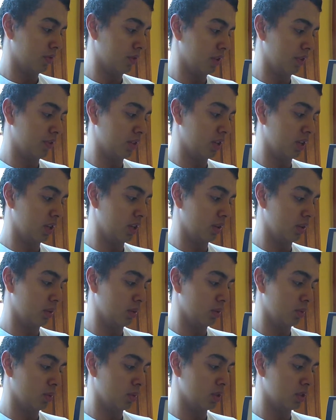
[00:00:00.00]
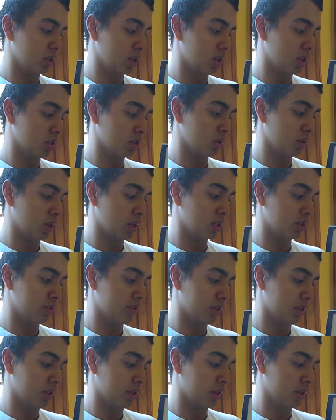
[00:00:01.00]
15, which also gets
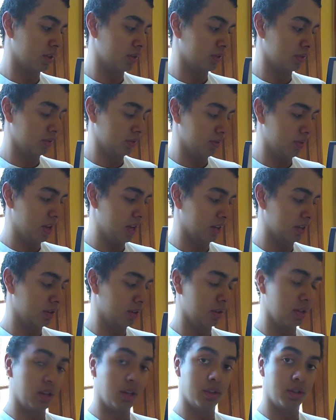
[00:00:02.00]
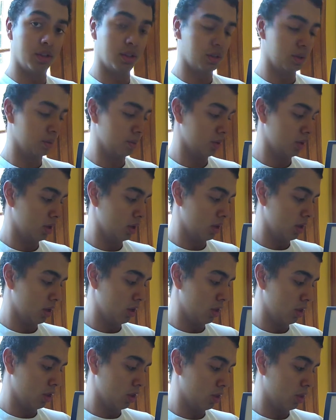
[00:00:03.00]
further factored into
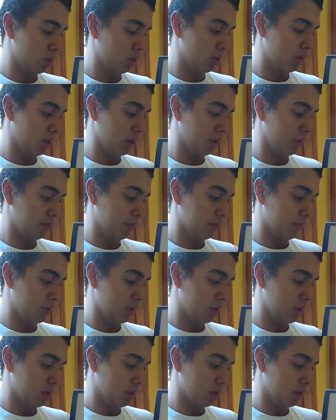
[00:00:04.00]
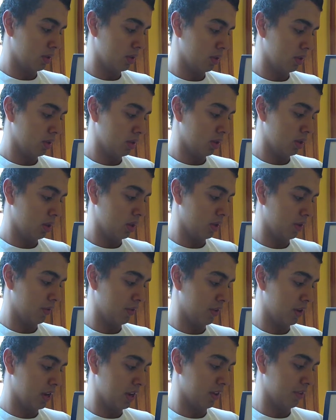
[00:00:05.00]
3
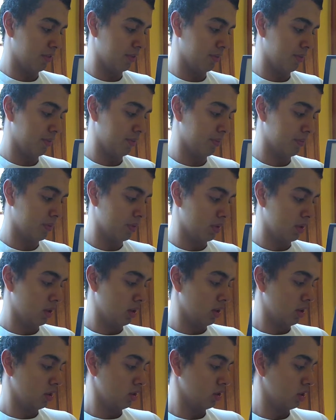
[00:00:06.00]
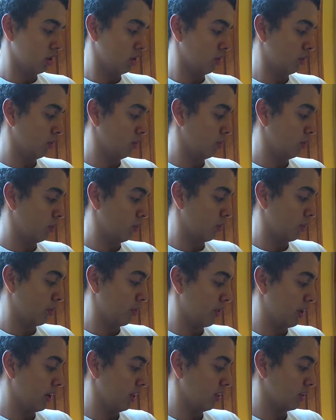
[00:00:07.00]
and 5. So when
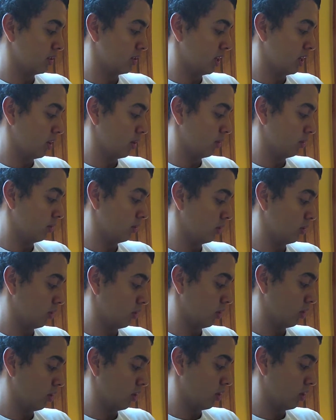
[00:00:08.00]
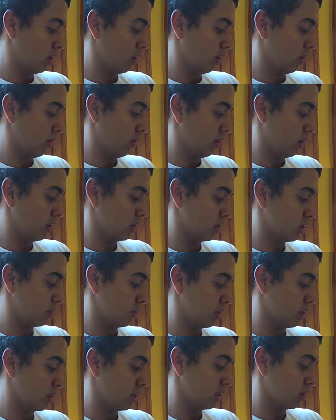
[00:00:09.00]
we're writing this out, 30 is
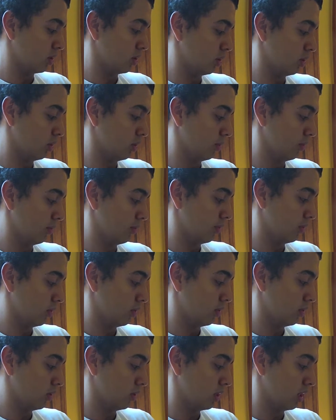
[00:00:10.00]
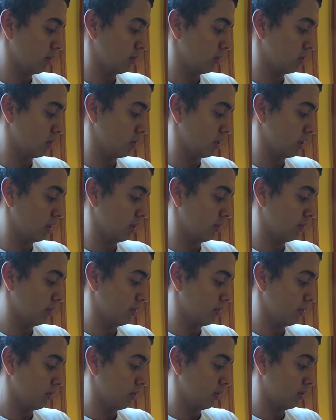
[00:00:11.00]
expressed as 2 times 3
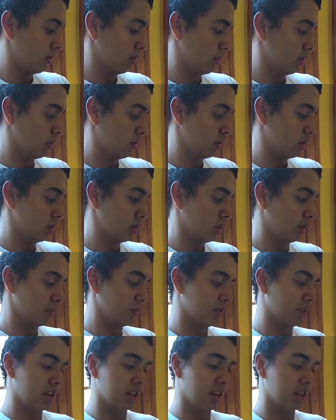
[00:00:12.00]
times